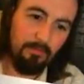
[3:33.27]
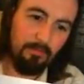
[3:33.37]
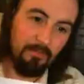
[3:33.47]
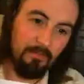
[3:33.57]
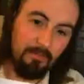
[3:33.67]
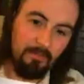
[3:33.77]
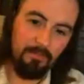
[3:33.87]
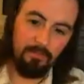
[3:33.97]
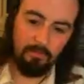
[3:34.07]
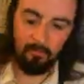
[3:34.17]

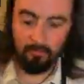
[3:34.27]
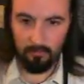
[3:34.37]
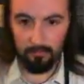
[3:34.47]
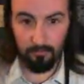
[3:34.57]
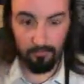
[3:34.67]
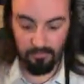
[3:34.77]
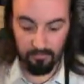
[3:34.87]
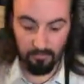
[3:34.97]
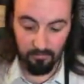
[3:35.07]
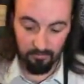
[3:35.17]
the roster's there.
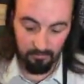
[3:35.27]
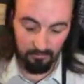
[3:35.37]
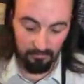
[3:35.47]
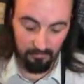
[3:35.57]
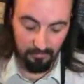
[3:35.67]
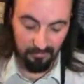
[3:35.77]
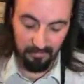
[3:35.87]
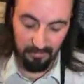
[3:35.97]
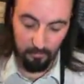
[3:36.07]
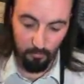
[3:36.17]

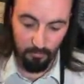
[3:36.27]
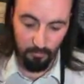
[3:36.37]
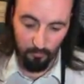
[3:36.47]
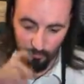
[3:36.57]
It's pretty cool.